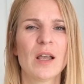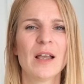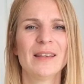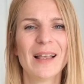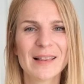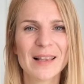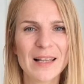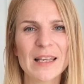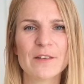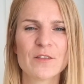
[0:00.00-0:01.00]
that
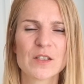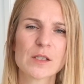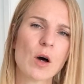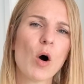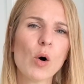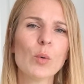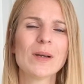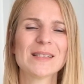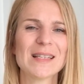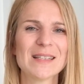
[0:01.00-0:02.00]
lives
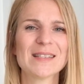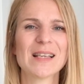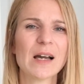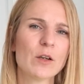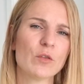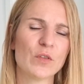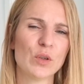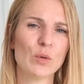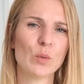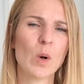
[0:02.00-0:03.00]
always inside of
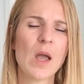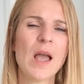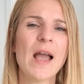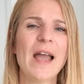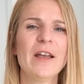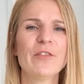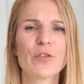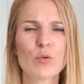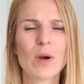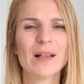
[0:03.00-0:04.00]
you. And
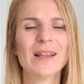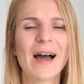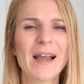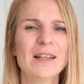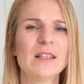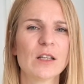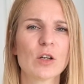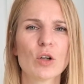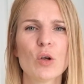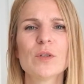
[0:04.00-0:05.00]
through aligning
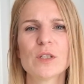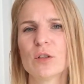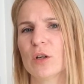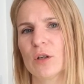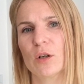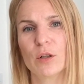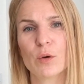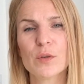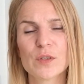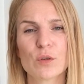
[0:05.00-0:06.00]
closer and
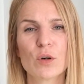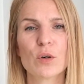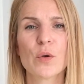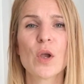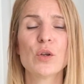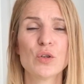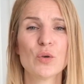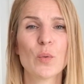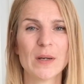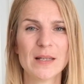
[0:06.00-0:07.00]
closer
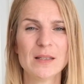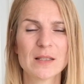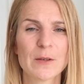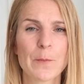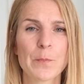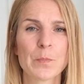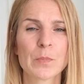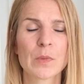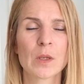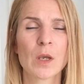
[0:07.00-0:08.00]
to it,
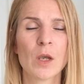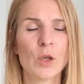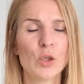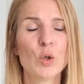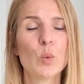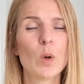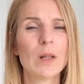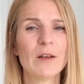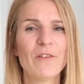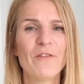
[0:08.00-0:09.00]
you
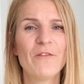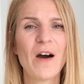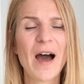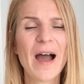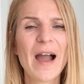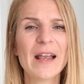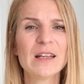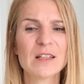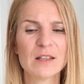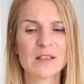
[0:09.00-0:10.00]
will
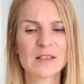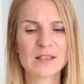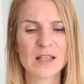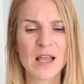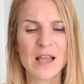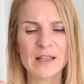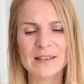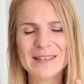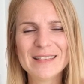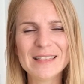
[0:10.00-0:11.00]
find this
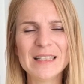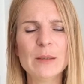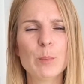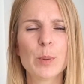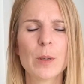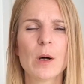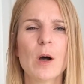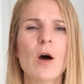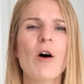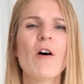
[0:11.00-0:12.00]
deep
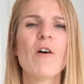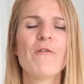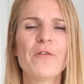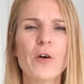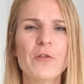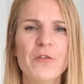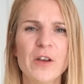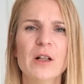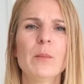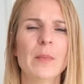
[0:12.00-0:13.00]

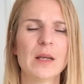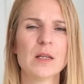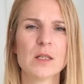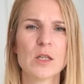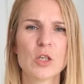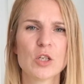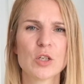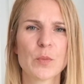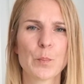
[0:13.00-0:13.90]
fulfillment